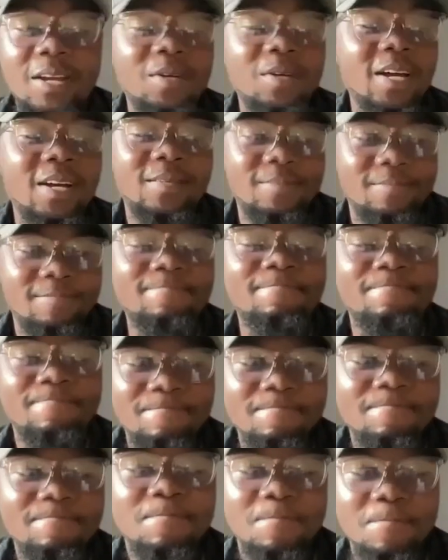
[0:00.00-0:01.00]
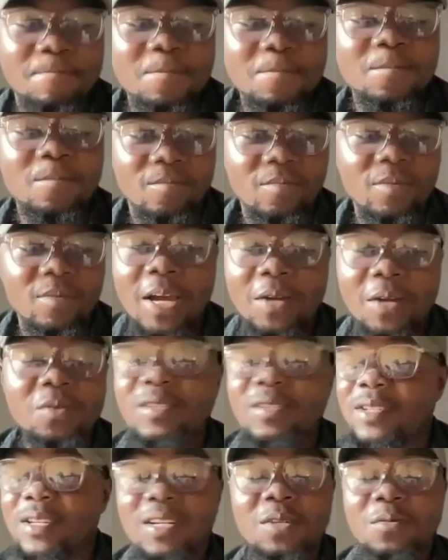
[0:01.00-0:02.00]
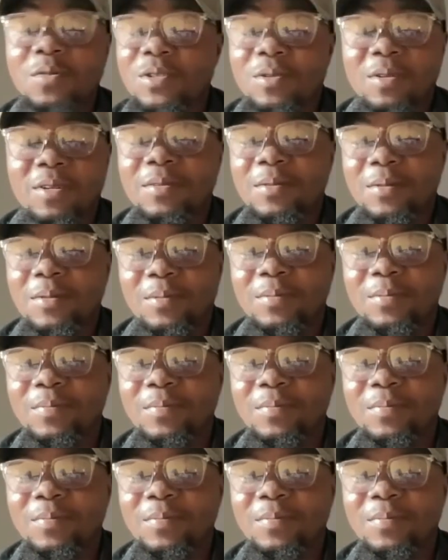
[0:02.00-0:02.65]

are we where we are today? Why can't we